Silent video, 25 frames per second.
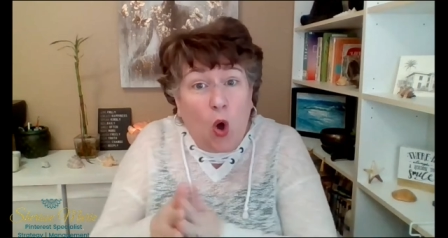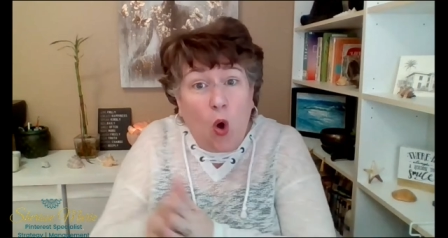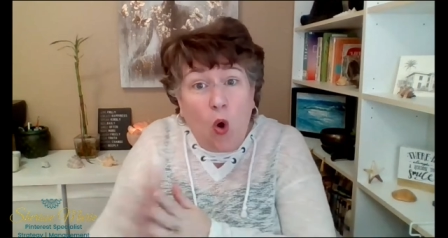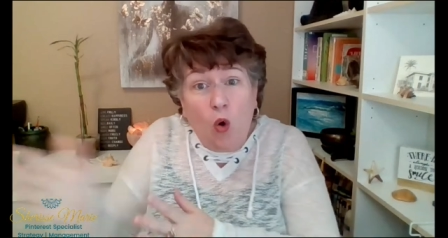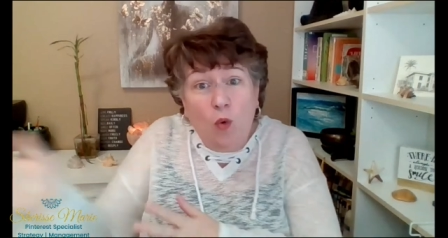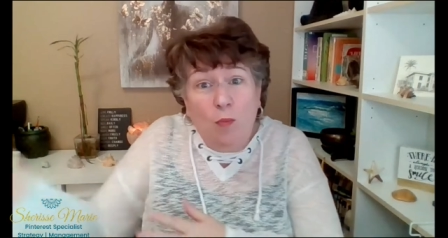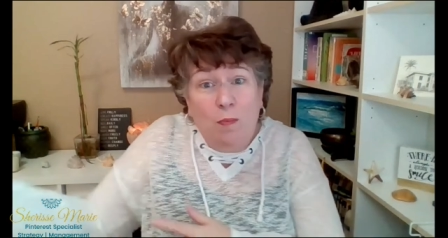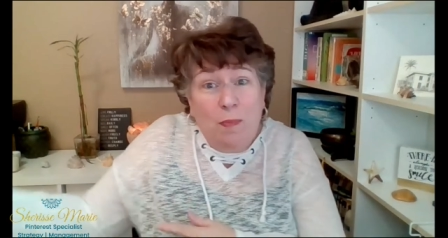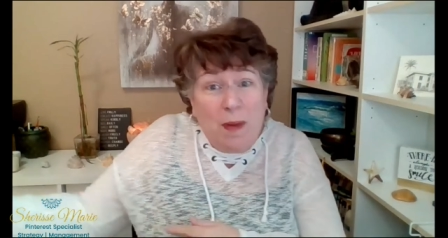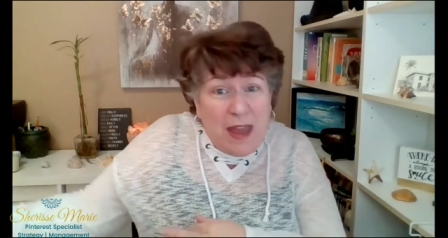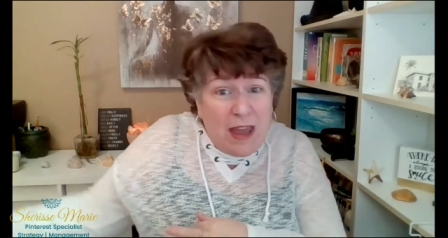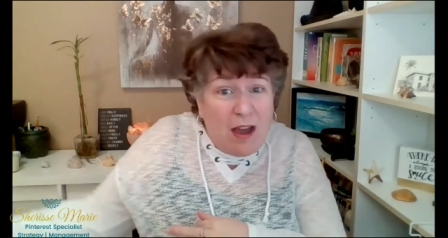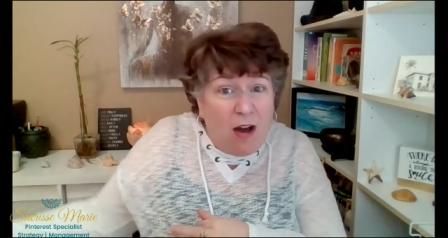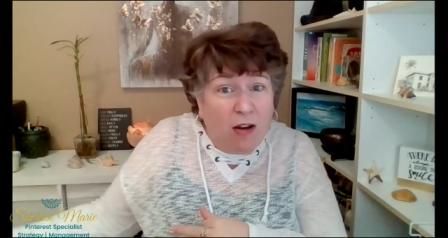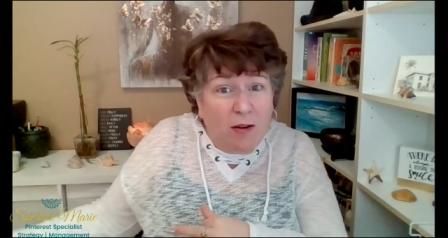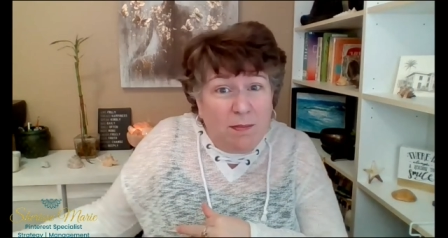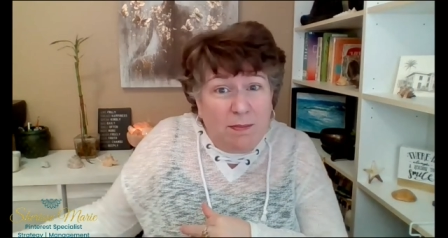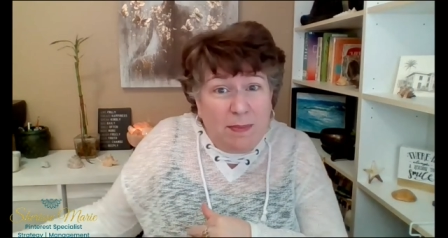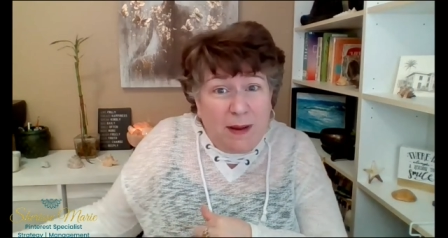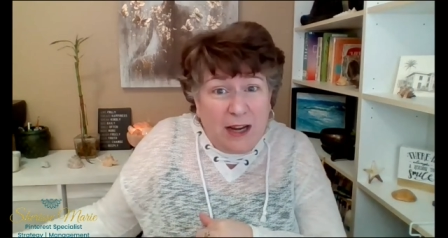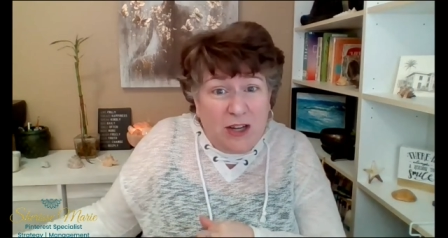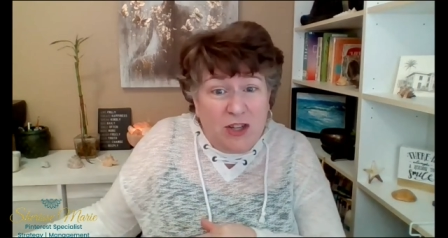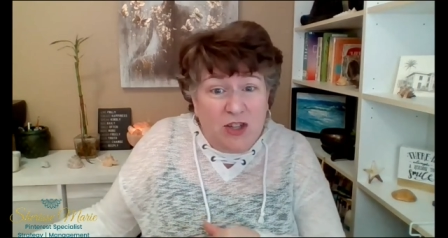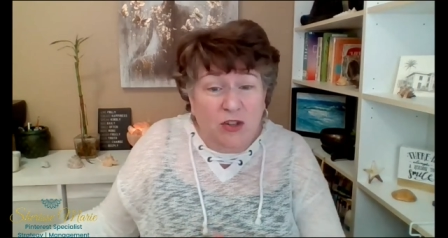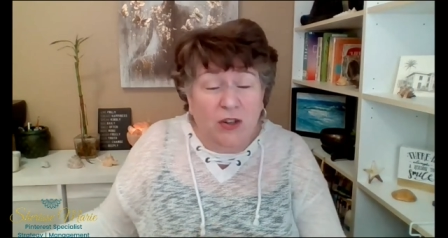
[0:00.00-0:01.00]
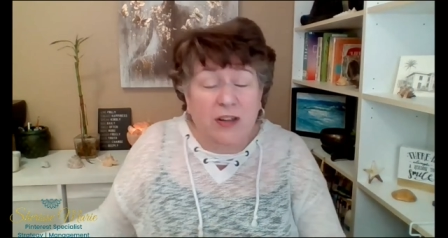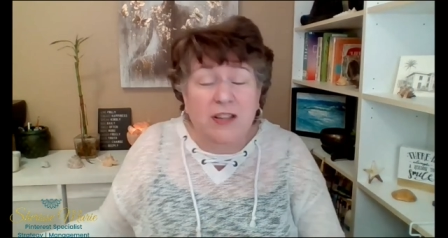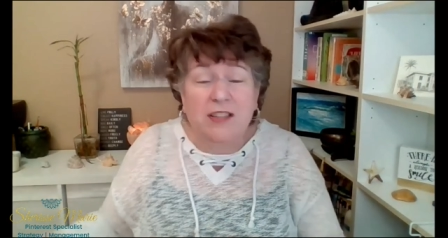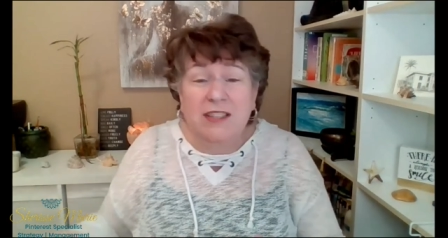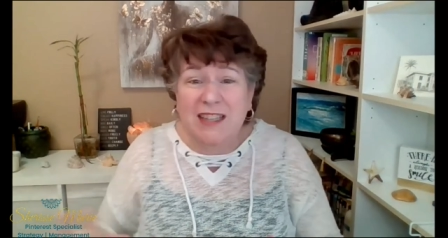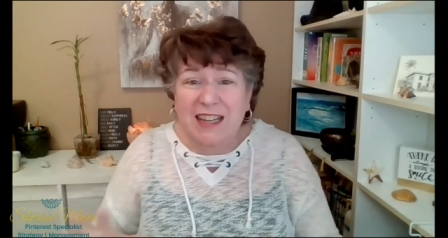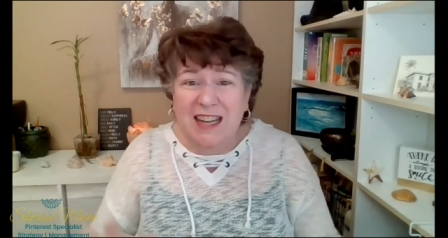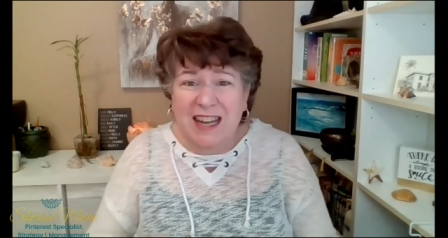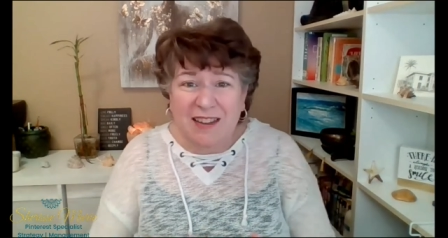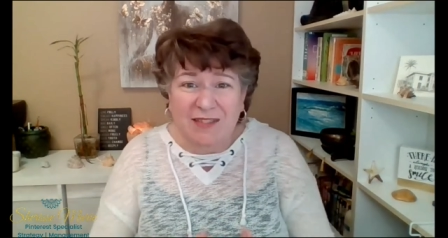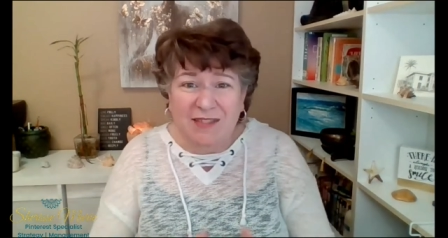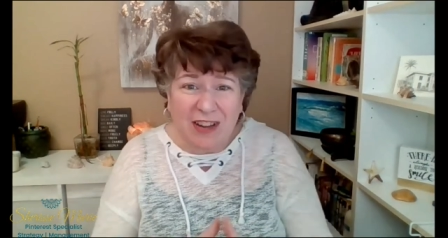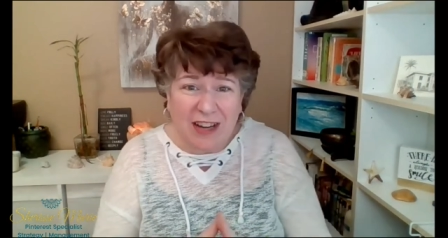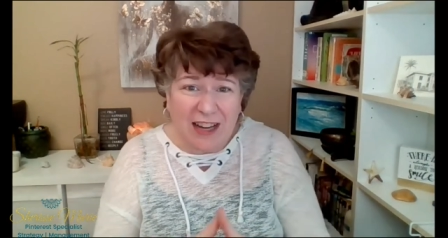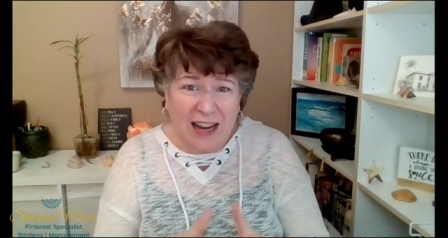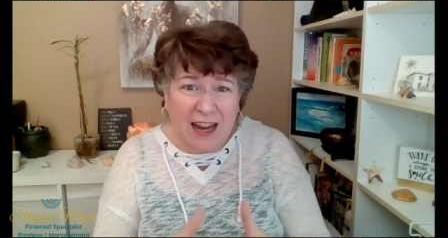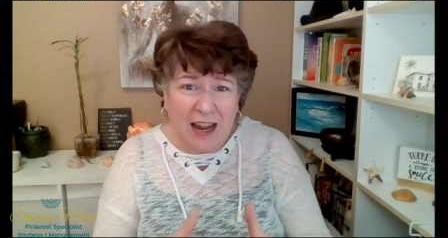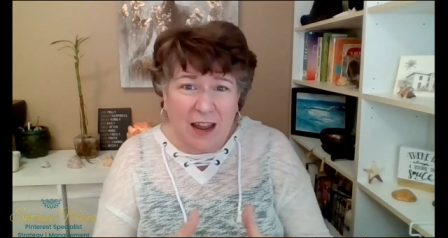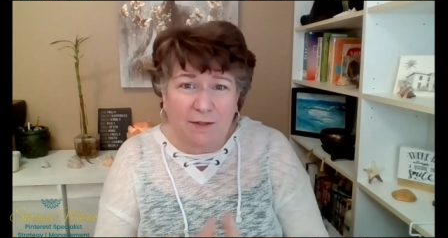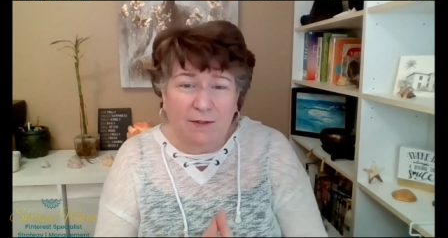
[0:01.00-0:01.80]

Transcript: Go be on Pinterest, even